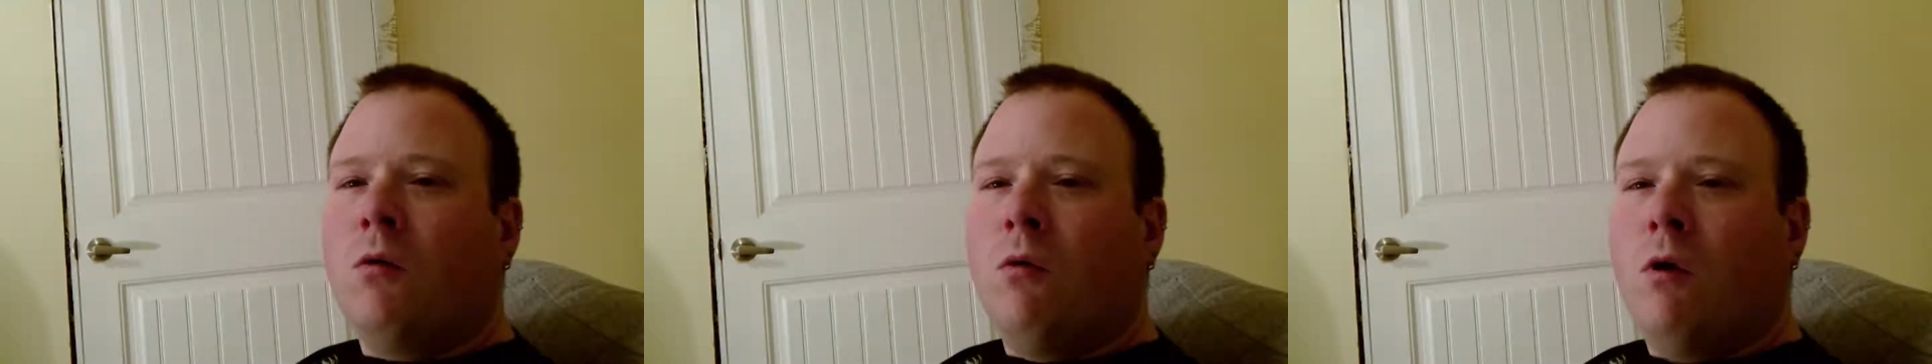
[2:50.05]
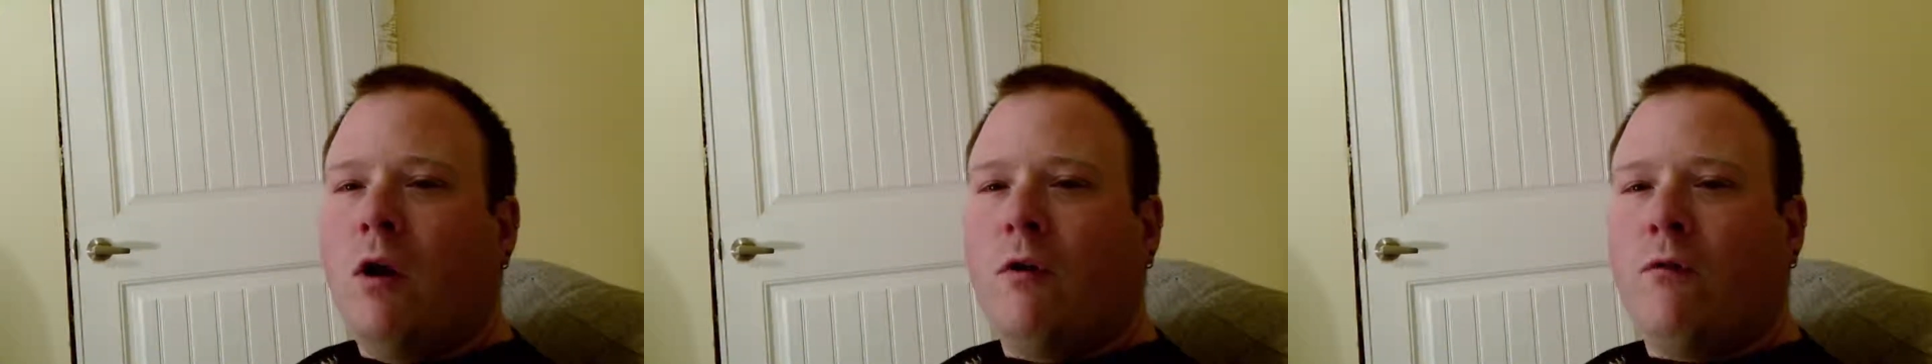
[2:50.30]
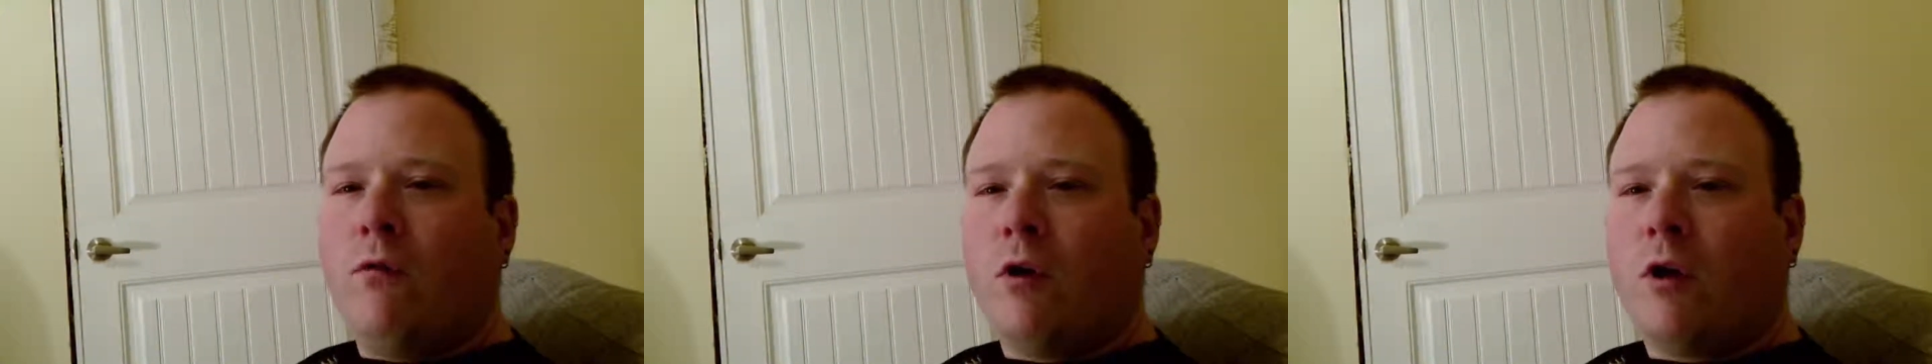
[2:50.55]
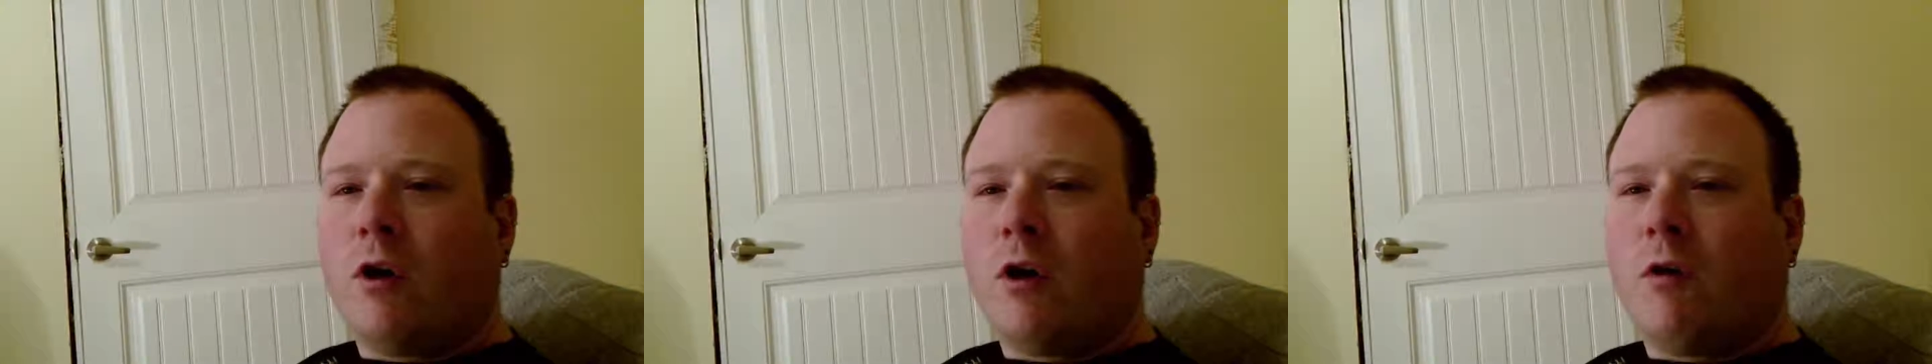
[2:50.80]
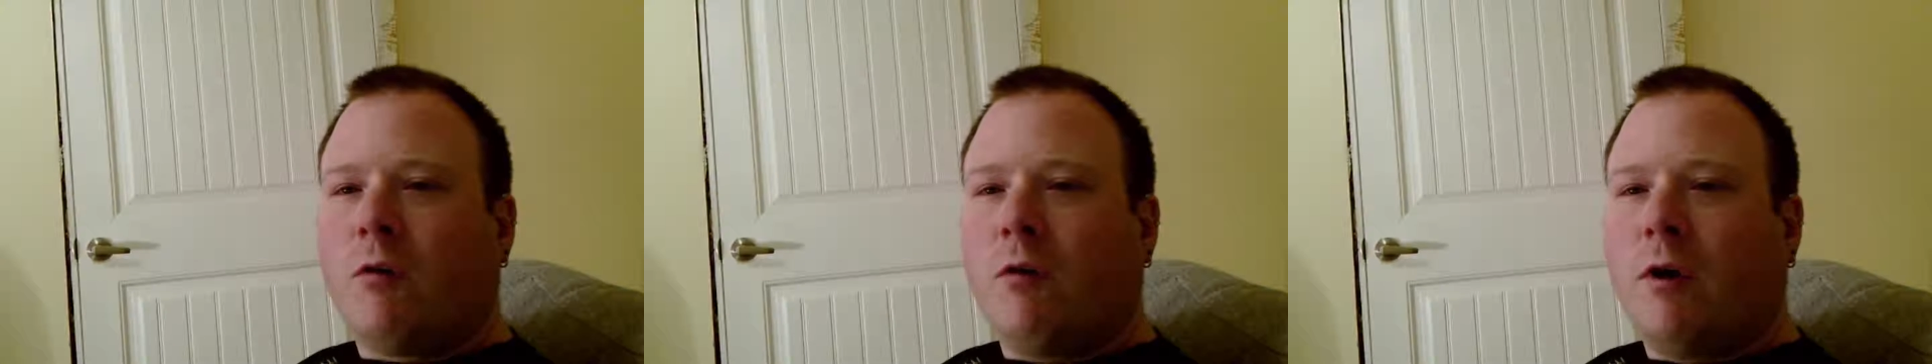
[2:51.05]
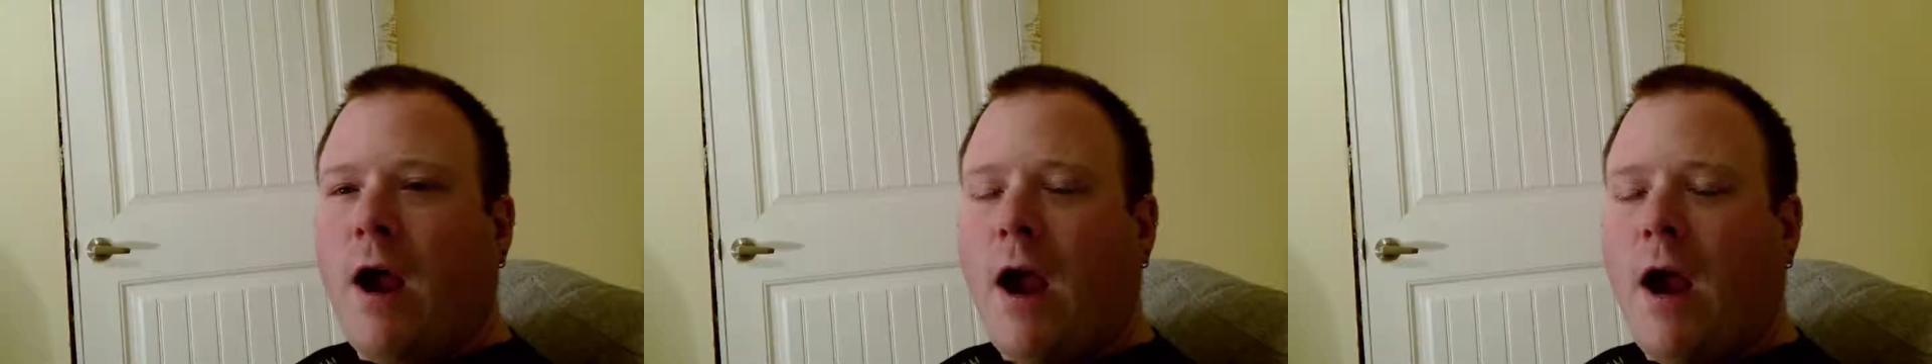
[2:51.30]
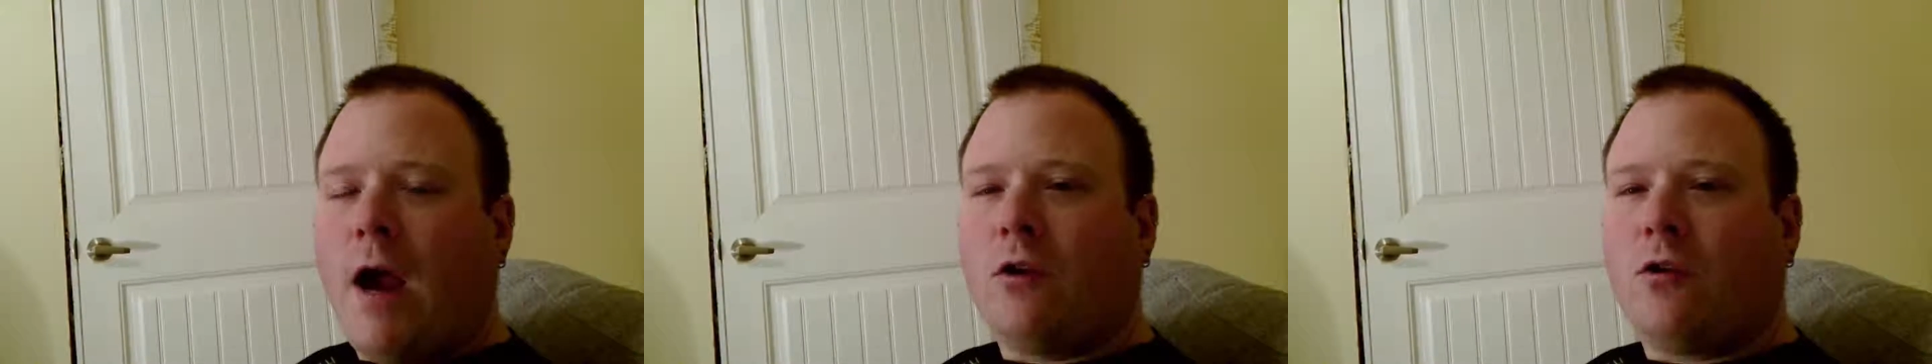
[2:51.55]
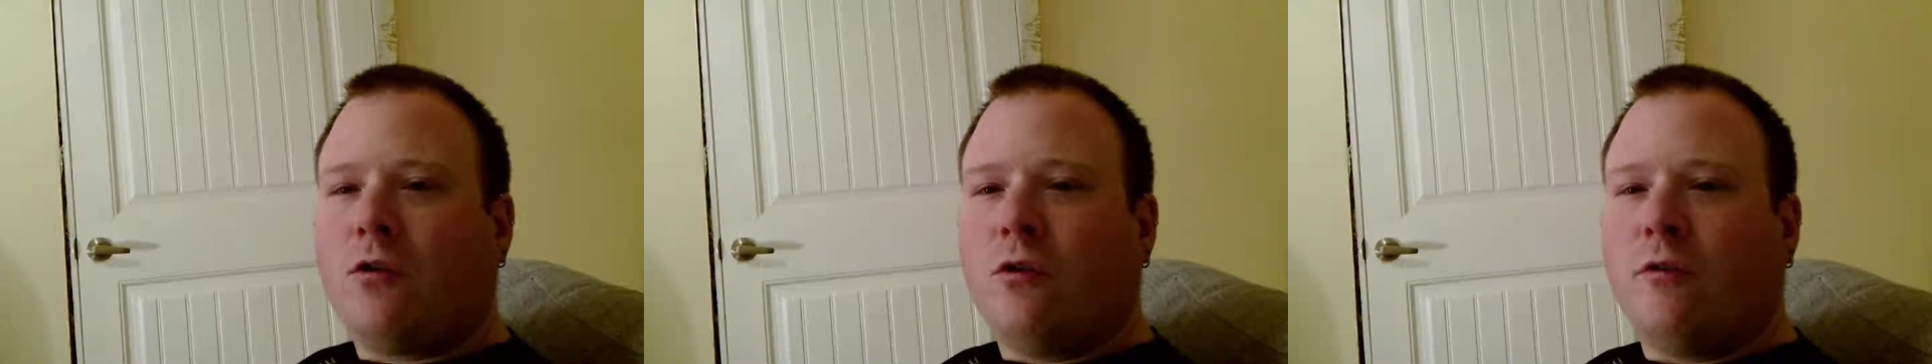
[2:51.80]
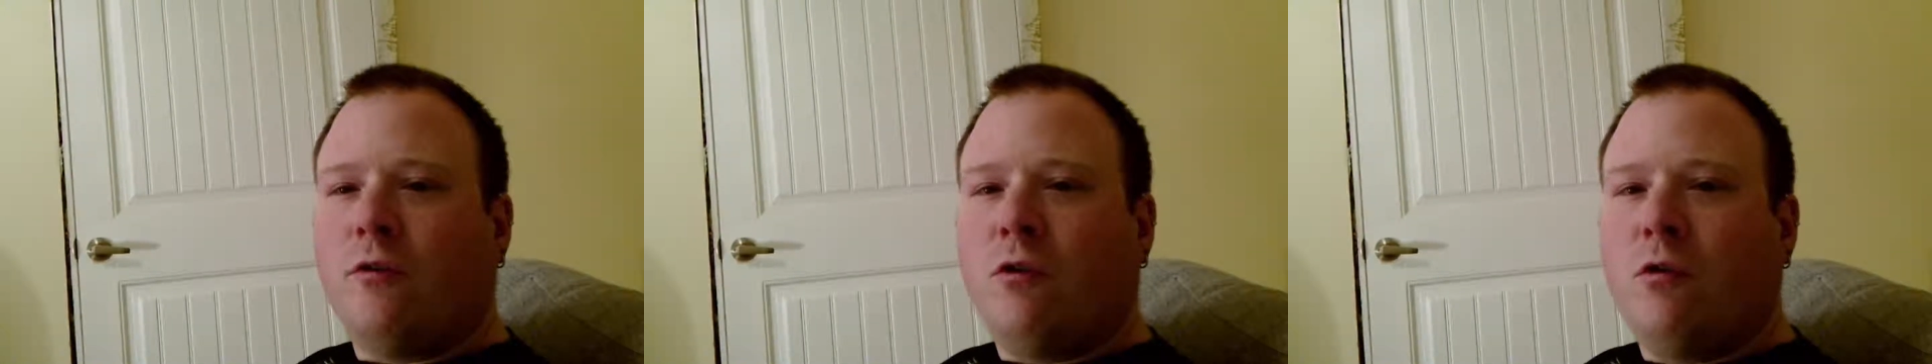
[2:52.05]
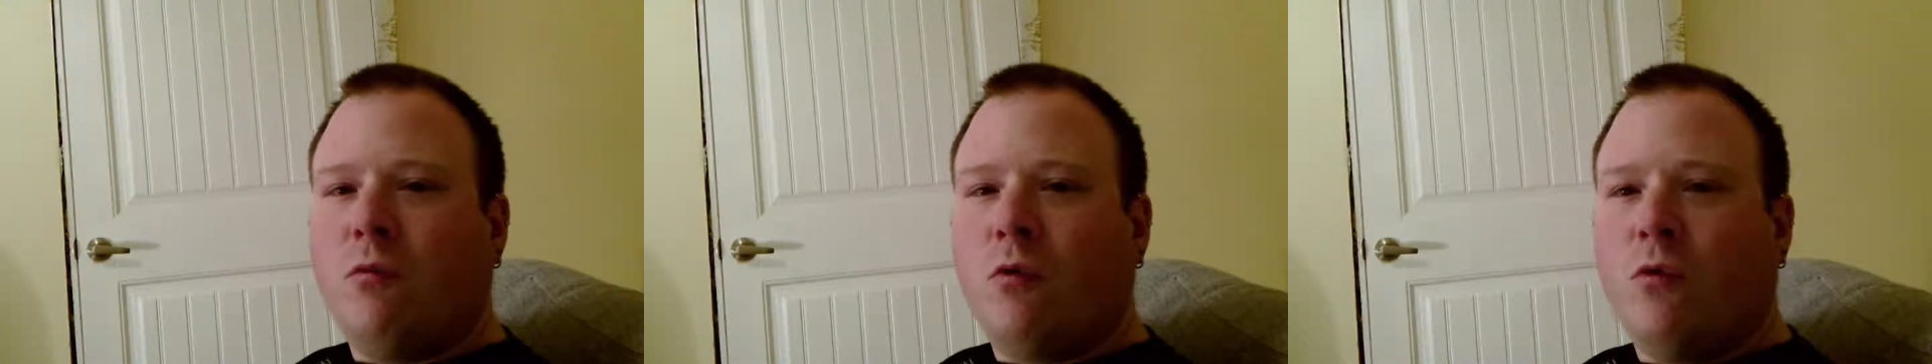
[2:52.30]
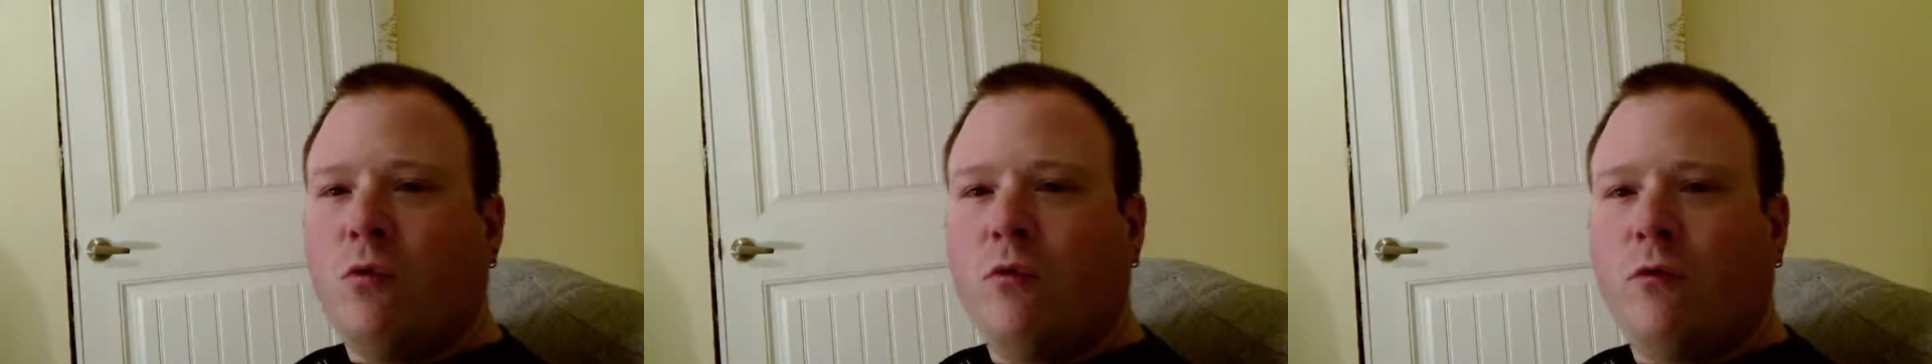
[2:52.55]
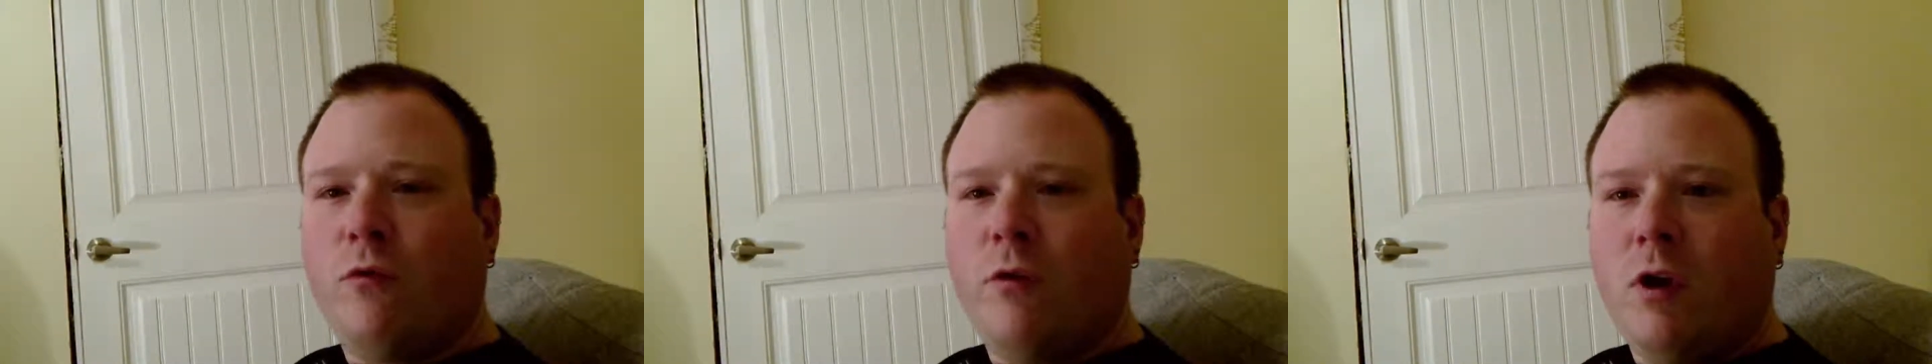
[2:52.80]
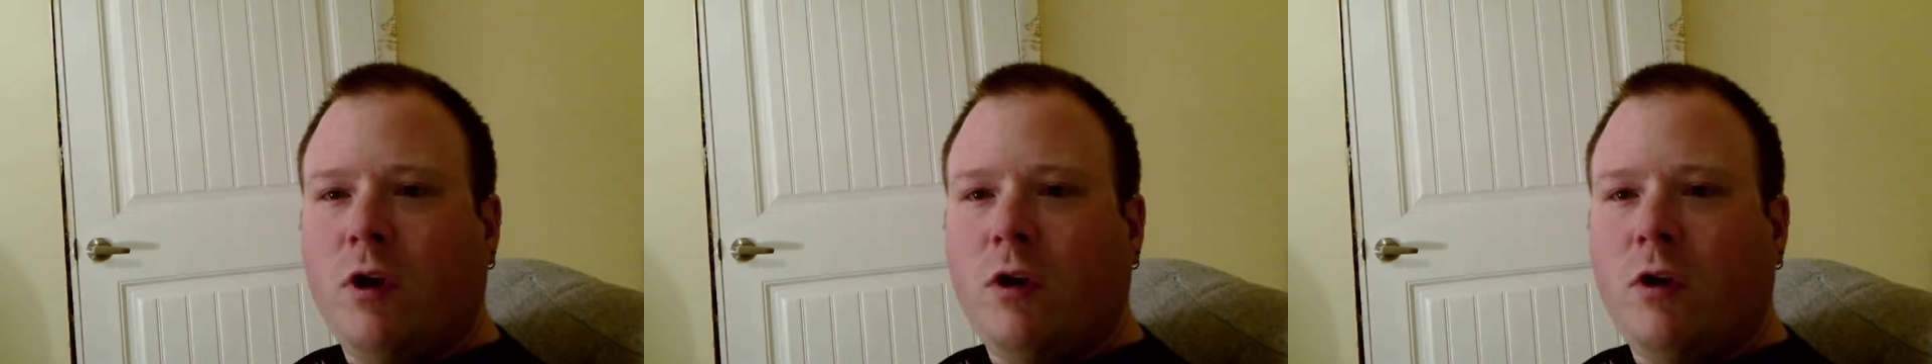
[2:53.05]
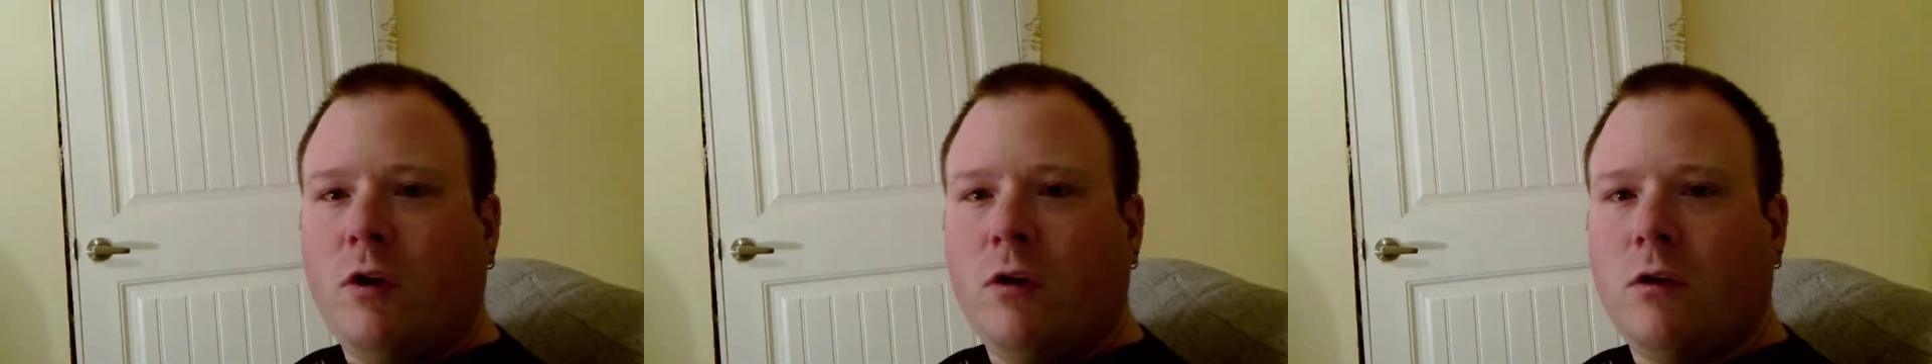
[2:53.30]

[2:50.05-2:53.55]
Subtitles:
What if we're actors in the movie?